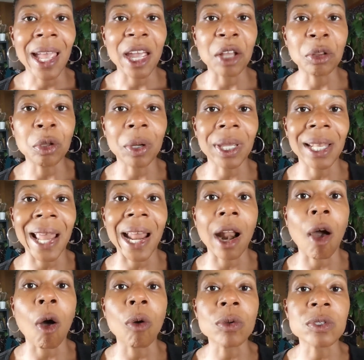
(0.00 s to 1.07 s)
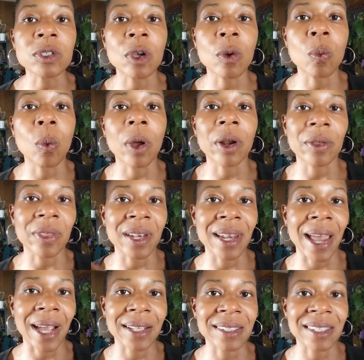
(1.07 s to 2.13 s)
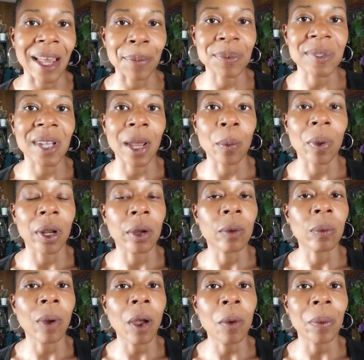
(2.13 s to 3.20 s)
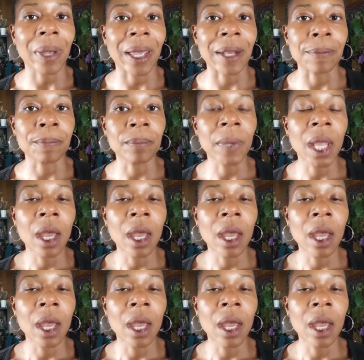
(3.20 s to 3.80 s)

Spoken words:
and looking at also what are the next steps that I want to grow in.